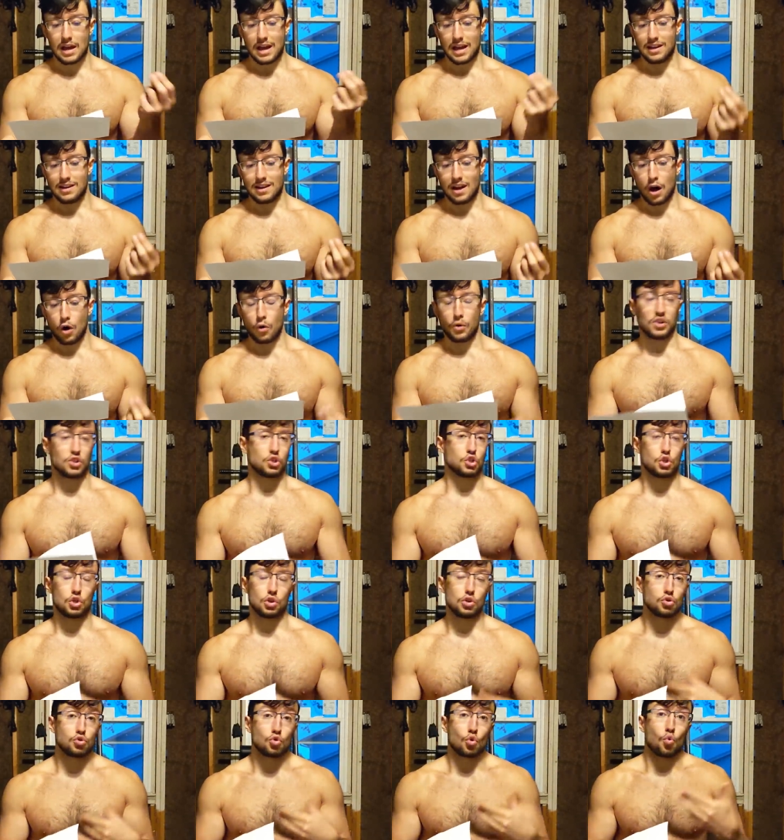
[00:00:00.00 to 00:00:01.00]
and now it's
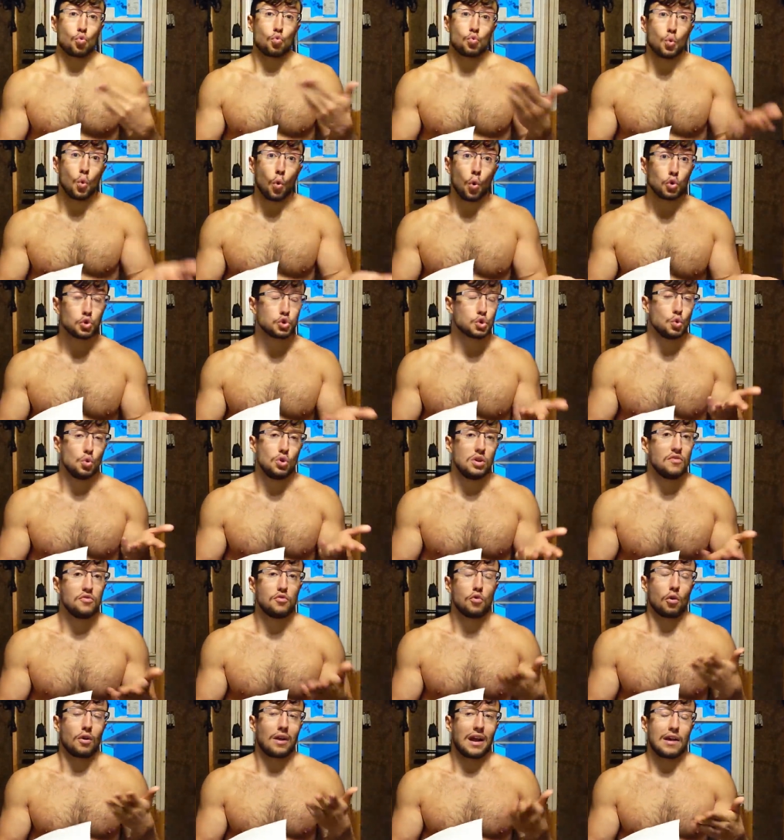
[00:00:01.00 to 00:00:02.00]
just rules to
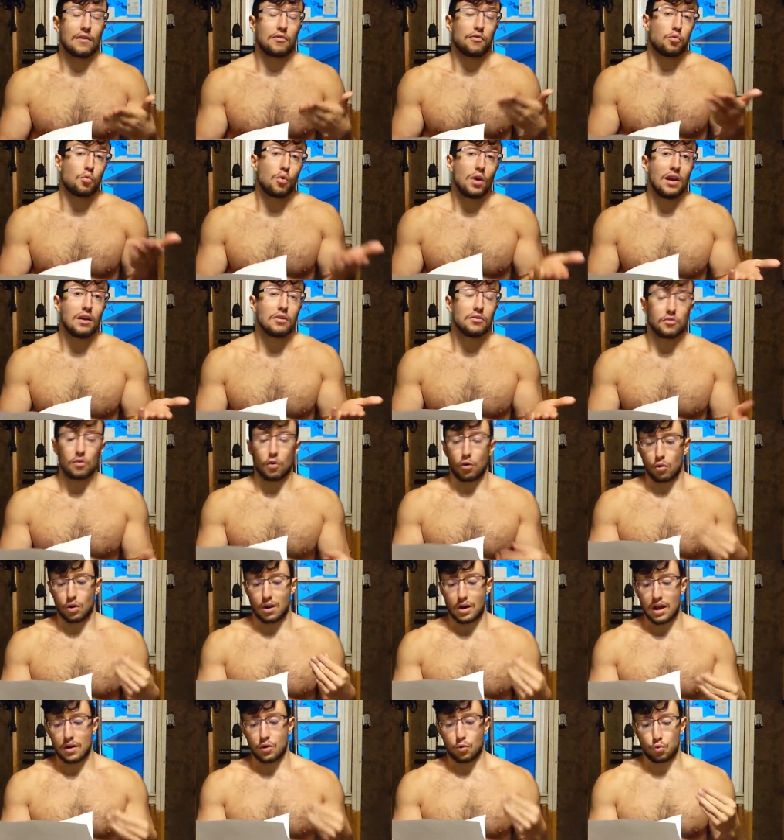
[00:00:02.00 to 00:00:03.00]
live your life with
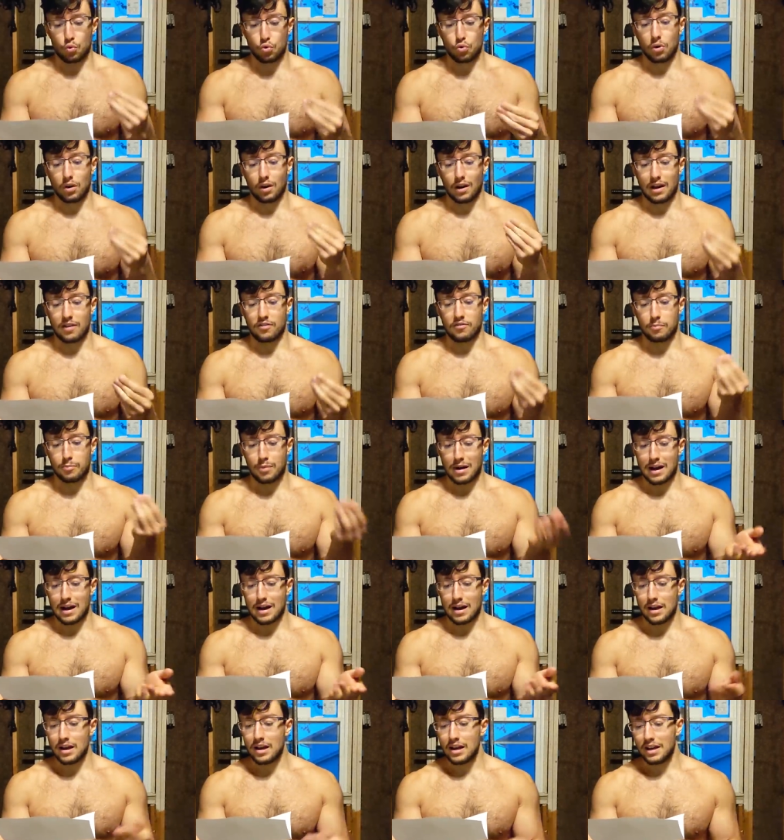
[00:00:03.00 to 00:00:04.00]
or rule your life
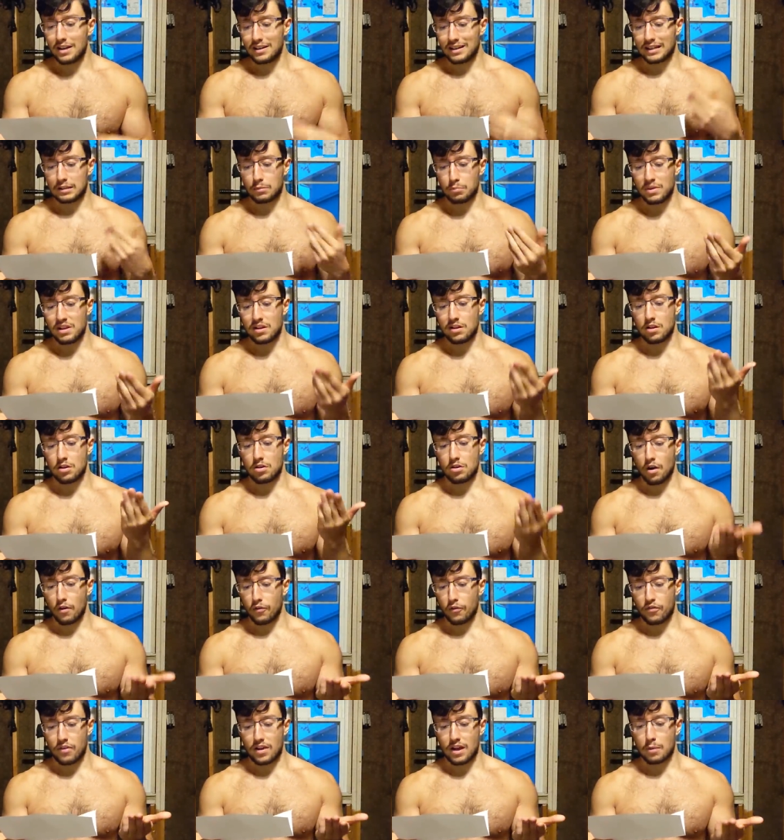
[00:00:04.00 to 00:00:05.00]
by that mean
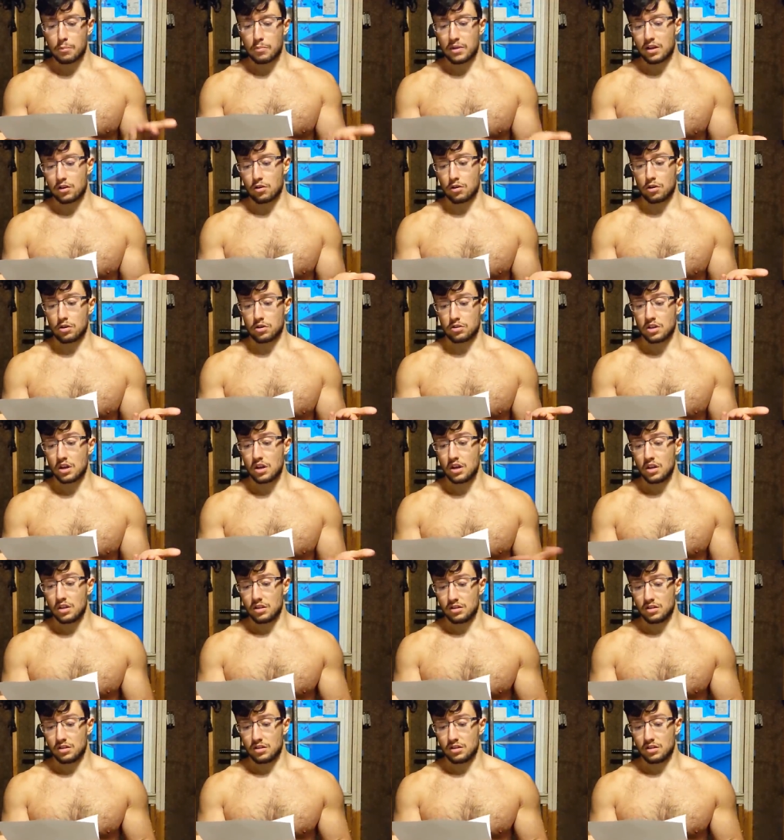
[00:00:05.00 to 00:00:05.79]
nothing, because